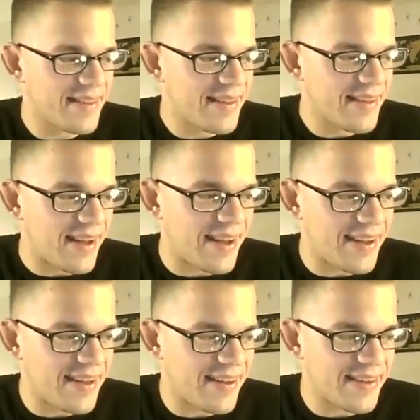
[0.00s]

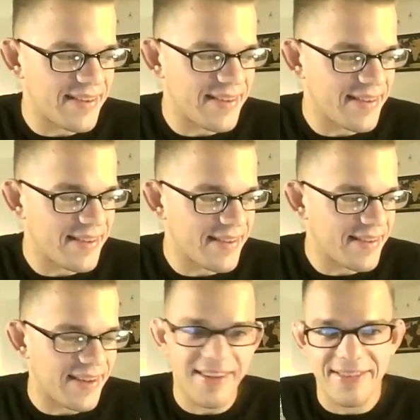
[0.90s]
I
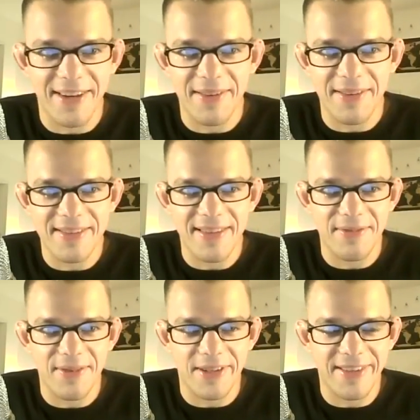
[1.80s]
I could talk about this
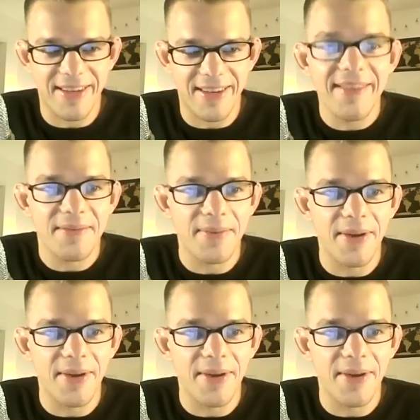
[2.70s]
stuff all day.